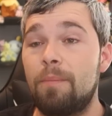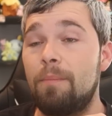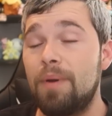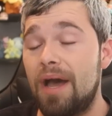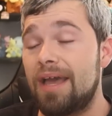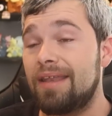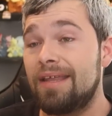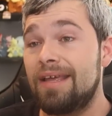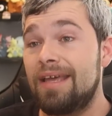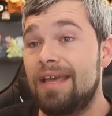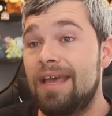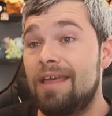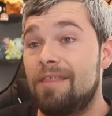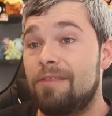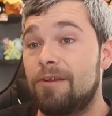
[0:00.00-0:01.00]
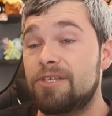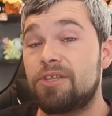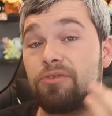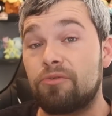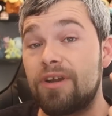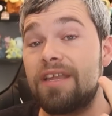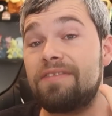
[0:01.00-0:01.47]
but there's
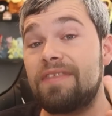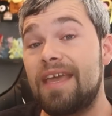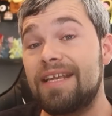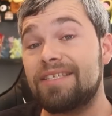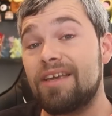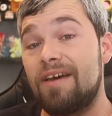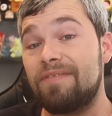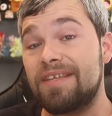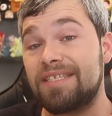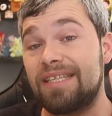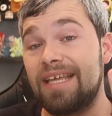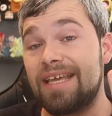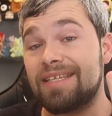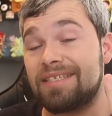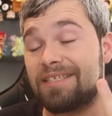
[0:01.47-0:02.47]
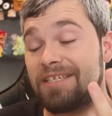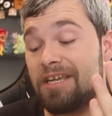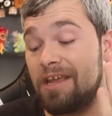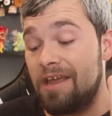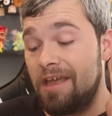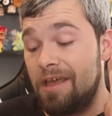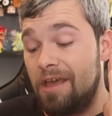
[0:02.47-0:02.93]
three things on this list
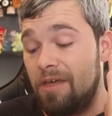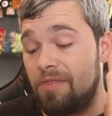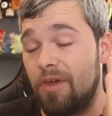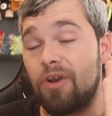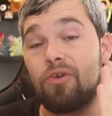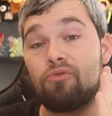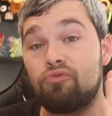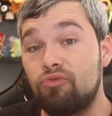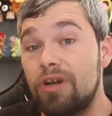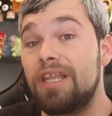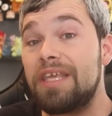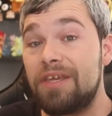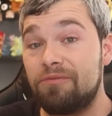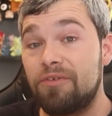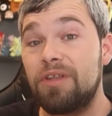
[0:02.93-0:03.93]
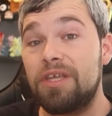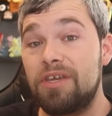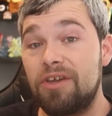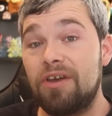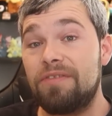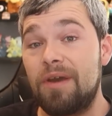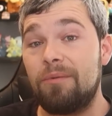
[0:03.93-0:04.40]
that are really, really
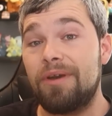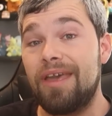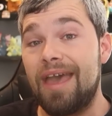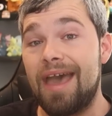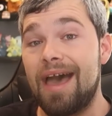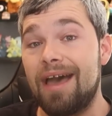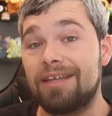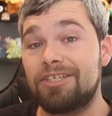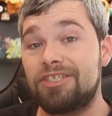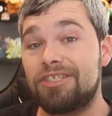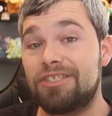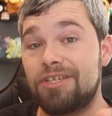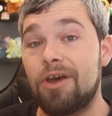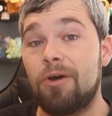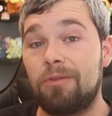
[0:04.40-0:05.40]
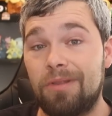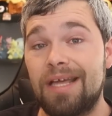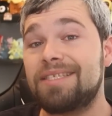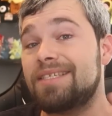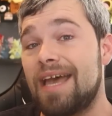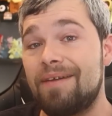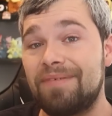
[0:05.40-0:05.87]
good that we hatched, so
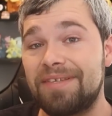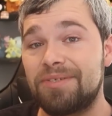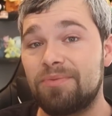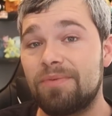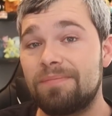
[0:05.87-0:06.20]
let's dive into